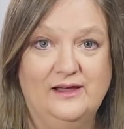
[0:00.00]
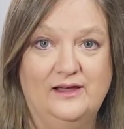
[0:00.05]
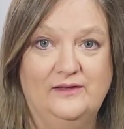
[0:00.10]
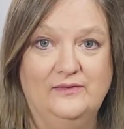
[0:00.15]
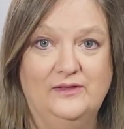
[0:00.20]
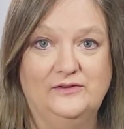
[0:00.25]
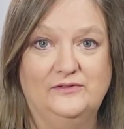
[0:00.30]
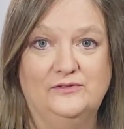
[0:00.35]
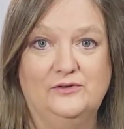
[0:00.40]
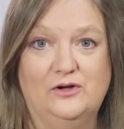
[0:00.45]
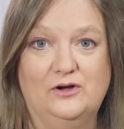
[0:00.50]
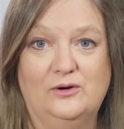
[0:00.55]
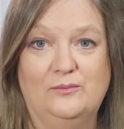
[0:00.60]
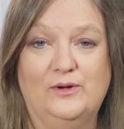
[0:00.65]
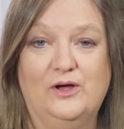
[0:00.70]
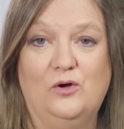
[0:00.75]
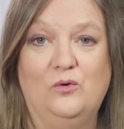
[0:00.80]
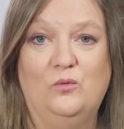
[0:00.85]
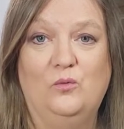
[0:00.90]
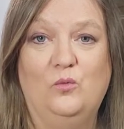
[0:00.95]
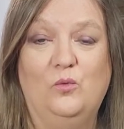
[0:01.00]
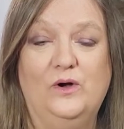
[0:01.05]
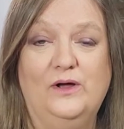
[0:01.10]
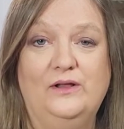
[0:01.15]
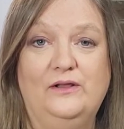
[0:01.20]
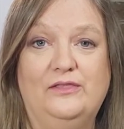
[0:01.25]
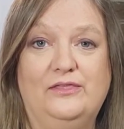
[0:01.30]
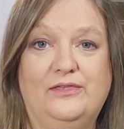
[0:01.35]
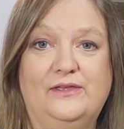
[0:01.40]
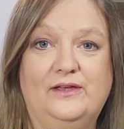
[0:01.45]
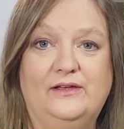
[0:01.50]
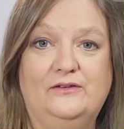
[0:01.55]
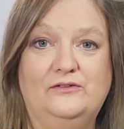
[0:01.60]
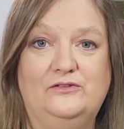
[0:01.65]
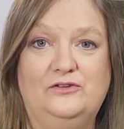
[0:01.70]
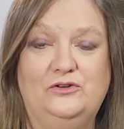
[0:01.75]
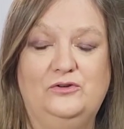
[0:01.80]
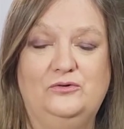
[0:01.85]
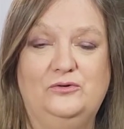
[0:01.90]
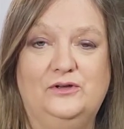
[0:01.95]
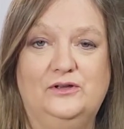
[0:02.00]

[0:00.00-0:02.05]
and let's talk about what things you